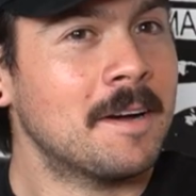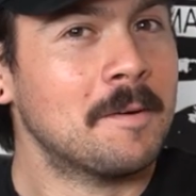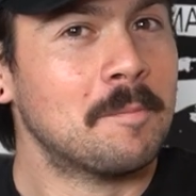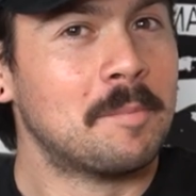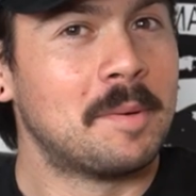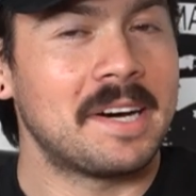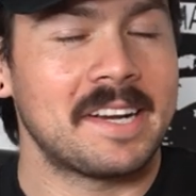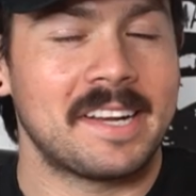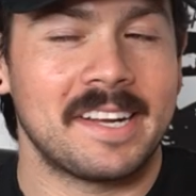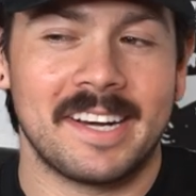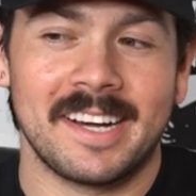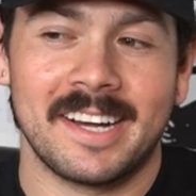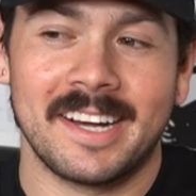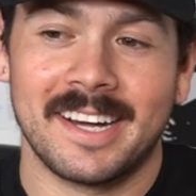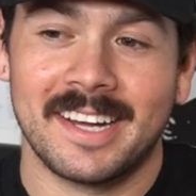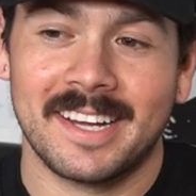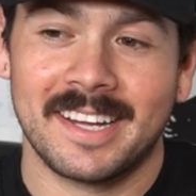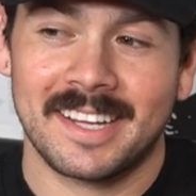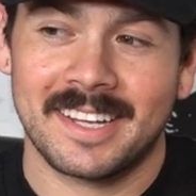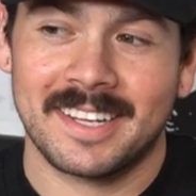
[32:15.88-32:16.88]

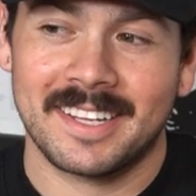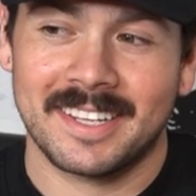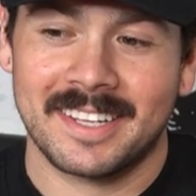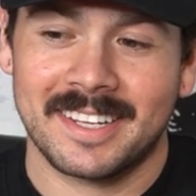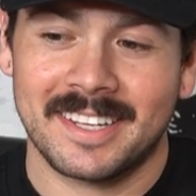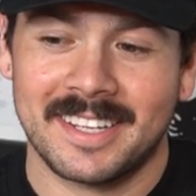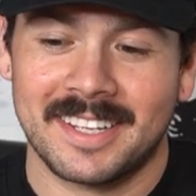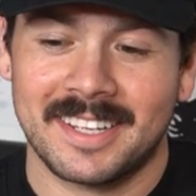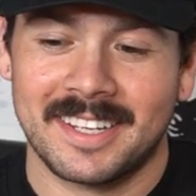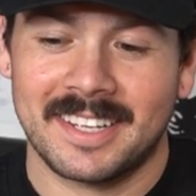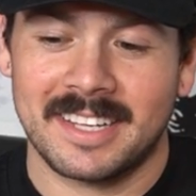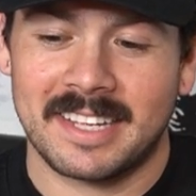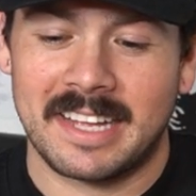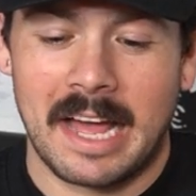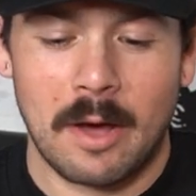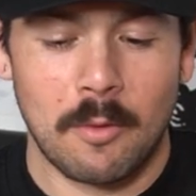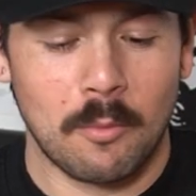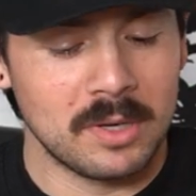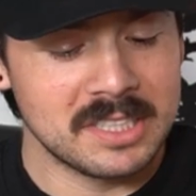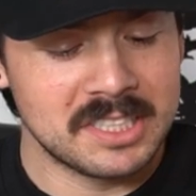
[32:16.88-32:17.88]
But
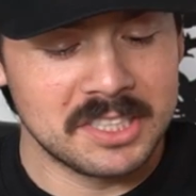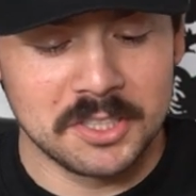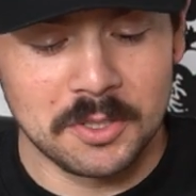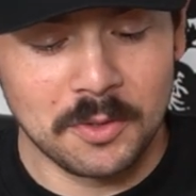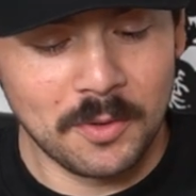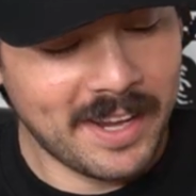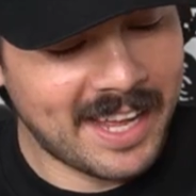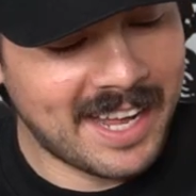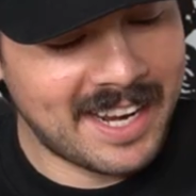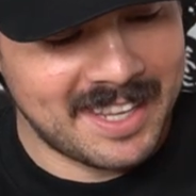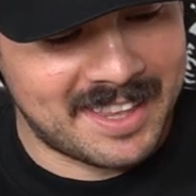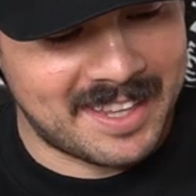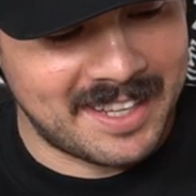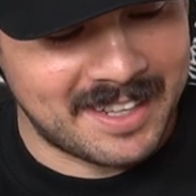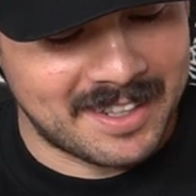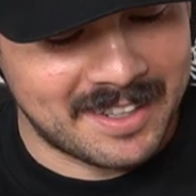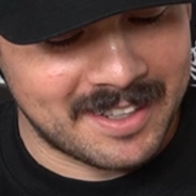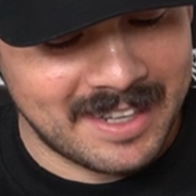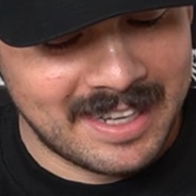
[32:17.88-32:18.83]
I wasn't doing anything,